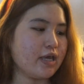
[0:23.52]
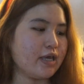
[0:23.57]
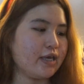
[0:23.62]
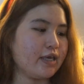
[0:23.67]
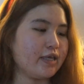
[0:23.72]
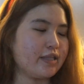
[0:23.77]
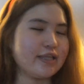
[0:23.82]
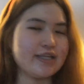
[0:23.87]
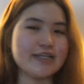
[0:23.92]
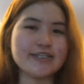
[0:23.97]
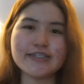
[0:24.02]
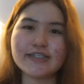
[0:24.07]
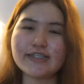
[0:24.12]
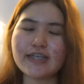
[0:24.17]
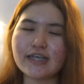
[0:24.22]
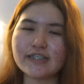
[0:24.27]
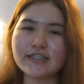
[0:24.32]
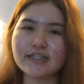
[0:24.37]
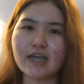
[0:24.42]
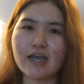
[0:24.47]
it is
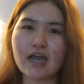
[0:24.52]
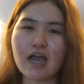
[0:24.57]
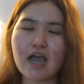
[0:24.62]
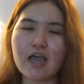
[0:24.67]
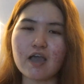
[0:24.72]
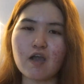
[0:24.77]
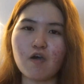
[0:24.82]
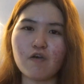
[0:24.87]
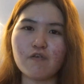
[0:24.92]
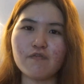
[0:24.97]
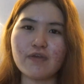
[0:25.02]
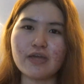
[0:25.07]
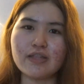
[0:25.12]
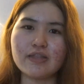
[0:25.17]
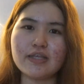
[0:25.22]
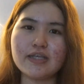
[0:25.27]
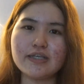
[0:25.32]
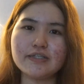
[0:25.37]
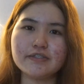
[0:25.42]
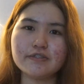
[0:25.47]
just a kind of
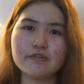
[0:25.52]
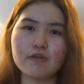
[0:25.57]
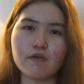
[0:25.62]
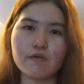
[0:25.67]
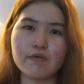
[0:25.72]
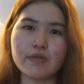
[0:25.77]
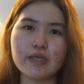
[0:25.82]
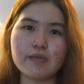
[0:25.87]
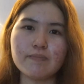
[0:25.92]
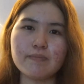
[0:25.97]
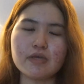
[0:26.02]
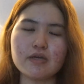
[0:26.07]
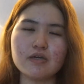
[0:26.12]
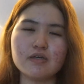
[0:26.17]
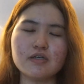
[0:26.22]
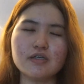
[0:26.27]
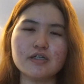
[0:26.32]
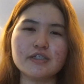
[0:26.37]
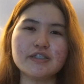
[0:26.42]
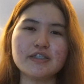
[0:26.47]
funny story
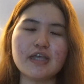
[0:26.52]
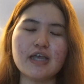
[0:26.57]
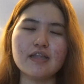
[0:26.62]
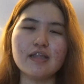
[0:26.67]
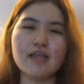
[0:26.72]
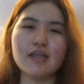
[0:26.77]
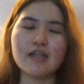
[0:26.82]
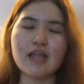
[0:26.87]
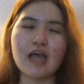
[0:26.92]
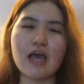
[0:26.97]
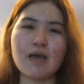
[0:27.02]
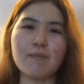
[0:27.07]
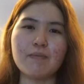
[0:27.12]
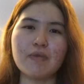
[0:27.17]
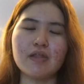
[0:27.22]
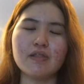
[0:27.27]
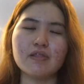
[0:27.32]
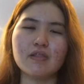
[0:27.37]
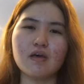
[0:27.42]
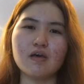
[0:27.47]
because at that time
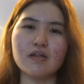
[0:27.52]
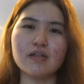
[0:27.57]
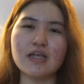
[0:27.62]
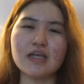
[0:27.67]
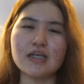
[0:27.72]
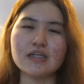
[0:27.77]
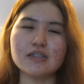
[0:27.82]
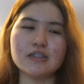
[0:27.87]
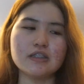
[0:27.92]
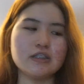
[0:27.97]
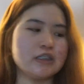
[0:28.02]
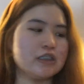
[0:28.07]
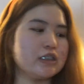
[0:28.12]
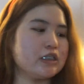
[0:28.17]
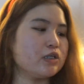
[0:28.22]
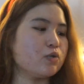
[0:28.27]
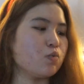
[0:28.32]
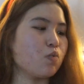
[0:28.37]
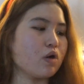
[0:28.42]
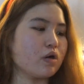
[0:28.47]
I thought that
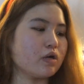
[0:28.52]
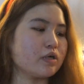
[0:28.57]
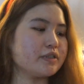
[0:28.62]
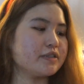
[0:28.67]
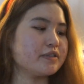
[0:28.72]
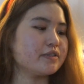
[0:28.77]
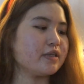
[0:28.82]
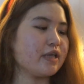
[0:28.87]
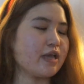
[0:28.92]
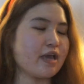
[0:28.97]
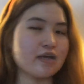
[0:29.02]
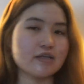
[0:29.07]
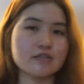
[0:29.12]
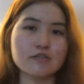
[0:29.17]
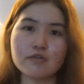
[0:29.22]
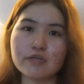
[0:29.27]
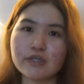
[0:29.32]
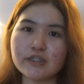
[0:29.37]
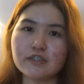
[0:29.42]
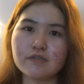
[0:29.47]
she was the
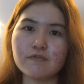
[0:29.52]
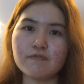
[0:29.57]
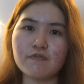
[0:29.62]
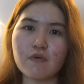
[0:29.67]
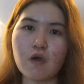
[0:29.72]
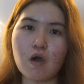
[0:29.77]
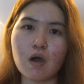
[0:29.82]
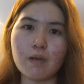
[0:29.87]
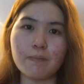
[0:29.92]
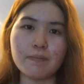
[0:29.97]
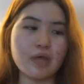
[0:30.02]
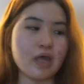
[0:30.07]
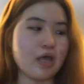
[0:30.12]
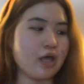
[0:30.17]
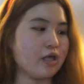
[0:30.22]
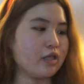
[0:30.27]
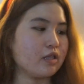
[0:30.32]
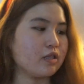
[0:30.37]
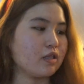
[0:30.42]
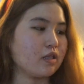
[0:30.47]
actress from
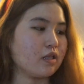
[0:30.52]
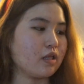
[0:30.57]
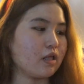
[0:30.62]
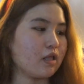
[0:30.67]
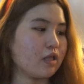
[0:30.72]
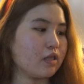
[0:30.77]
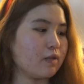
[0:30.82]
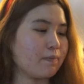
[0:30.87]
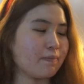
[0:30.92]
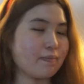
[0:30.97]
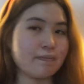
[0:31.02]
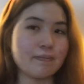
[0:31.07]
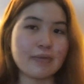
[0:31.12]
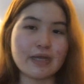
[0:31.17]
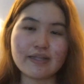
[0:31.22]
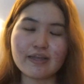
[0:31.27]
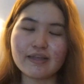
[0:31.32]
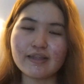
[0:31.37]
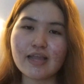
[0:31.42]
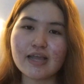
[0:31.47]
the
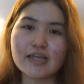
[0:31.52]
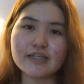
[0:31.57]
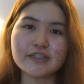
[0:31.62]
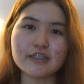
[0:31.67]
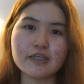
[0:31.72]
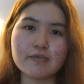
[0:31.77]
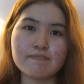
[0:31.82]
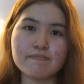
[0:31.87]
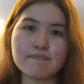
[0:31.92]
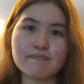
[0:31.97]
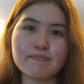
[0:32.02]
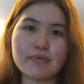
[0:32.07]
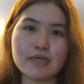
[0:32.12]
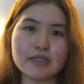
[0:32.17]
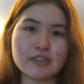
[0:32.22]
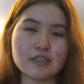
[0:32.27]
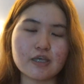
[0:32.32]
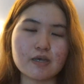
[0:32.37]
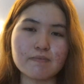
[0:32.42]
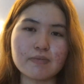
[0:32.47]
bananas in
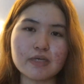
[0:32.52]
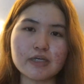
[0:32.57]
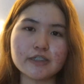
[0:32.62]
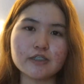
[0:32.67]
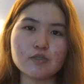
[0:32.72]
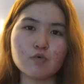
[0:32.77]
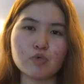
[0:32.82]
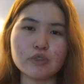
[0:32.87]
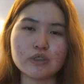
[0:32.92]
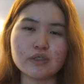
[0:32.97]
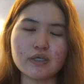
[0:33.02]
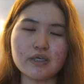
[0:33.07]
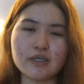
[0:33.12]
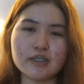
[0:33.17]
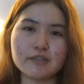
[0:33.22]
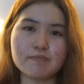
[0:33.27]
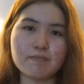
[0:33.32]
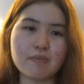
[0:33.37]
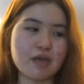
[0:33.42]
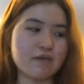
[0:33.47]
pajamas which
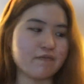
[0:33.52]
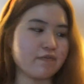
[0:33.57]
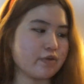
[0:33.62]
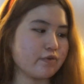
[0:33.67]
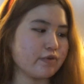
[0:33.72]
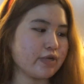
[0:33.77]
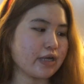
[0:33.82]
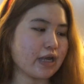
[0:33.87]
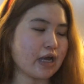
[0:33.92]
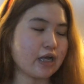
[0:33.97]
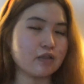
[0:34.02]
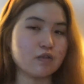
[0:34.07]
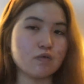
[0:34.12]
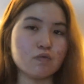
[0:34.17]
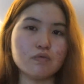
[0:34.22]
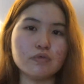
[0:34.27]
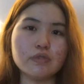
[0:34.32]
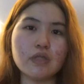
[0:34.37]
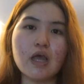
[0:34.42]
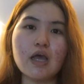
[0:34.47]
is my favorite
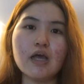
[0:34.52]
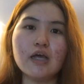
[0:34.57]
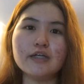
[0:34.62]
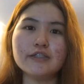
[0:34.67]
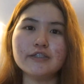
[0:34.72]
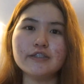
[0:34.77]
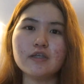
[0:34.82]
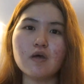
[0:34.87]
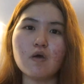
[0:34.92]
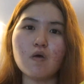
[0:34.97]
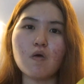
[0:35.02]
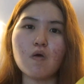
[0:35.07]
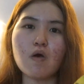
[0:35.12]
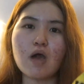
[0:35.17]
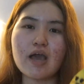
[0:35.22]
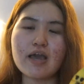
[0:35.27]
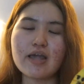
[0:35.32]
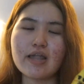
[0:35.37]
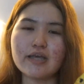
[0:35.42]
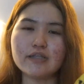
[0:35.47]
cartoon so
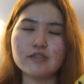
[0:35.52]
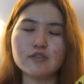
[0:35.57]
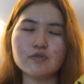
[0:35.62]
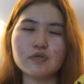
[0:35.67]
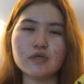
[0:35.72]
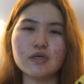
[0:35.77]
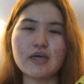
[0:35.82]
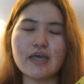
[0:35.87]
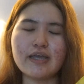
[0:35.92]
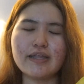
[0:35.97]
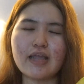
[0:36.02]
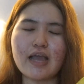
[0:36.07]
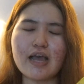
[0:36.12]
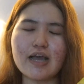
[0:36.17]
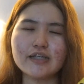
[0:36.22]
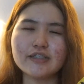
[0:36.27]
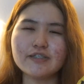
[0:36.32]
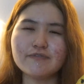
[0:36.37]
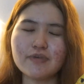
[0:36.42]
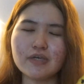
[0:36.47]
I went to her and
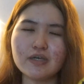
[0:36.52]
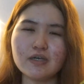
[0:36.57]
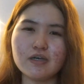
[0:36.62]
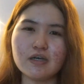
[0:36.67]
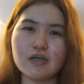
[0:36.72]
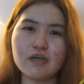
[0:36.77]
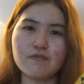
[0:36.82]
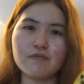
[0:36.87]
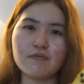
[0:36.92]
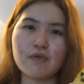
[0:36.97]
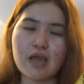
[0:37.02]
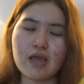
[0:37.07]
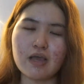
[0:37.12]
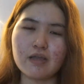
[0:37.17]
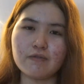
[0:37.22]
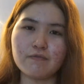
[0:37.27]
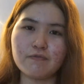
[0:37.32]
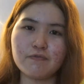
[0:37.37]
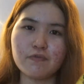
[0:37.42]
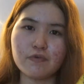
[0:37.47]
asked her
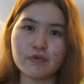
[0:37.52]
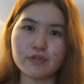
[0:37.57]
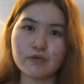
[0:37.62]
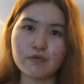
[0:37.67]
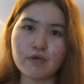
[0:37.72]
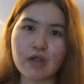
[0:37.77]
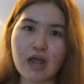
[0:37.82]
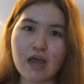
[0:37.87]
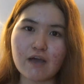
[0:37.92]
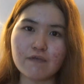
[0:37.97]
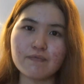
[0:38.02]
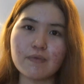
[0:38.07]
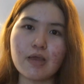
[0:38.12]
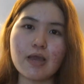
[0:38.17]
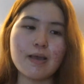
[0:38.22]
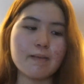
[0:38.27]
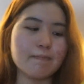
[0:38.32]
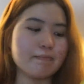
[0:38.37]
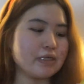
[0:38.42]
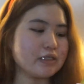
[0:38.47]
and photograph
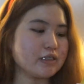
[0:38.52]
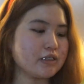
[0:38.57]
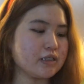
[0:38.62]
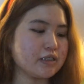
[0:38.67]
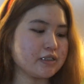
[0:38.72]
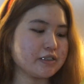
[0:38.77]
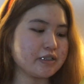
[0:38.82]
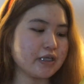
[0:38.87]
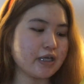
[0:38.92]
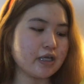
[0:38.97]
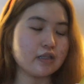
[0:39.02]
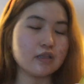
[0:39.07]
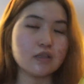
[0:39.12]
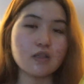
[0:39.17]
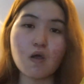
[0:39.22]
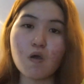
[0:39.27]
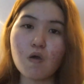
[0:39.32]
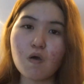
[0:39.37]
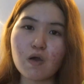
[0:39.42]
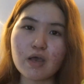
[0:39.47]
but she said
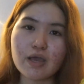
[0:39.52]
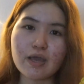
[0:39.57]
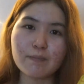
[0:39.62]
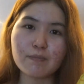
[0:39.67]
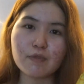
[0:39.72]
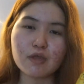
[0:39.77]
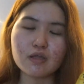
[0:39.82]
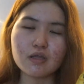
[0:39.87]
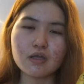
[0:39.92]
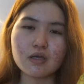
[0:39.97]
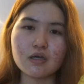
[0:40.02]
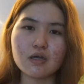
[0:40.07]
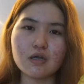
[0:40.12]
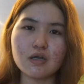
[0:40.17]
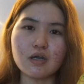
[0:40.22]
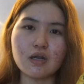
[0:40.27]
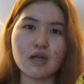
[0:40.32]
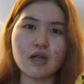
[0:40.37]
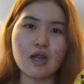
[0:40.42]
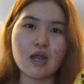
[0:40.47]
no I am not
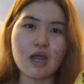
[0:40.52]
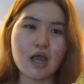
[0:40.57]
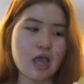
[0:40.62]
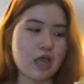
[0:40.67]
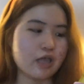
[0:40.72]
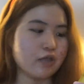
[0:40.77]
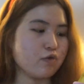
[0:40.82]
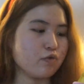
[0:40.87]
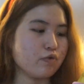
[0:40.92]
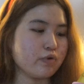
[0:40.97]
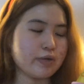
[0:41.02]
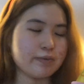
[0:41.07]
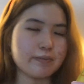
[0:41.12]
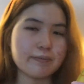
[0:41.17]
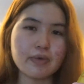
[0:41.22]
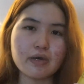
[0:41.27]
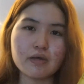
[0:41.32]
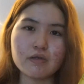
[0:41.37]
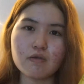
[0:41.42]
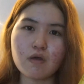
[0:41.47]
her you
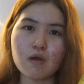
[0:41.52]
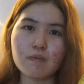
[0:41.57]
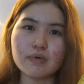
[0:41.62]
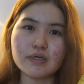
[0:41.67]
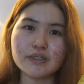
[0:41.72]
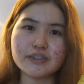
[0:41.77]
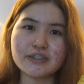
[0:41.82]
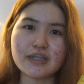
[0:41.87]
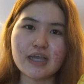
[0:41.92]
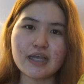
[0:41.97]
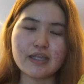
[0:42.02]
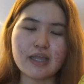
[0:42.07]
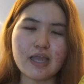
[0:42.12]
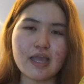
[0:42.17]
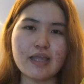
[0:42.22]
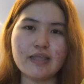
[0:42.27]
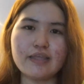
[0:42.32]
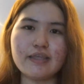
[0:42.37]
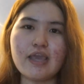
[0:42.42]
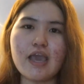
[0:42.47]
remember the wrong person
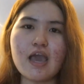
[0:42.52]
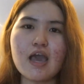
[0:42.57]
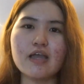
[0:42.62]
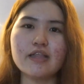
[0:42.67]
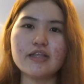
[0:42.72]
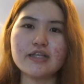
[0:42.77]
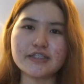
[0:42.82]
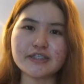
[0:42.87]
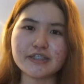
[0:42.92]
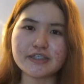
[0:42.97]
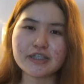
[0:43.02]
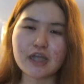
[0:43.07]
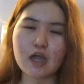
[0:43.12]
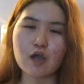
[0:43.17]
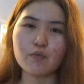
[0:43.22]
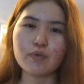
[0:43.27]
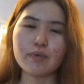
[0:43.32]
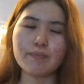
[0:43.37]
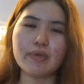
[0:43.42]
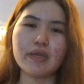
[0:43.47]
and yeah this is
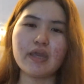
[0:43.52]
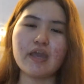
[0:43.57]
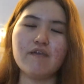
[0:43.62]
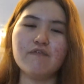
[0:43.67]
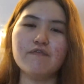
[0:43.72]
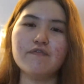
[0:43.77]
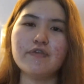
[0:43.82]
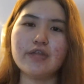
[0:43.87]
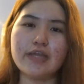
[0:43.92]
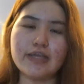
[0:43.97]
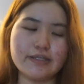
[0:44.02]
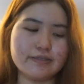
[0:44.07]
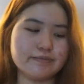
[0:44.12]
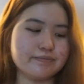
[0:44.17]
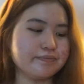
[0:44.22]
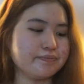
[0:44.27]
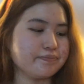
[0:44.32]
how we became friends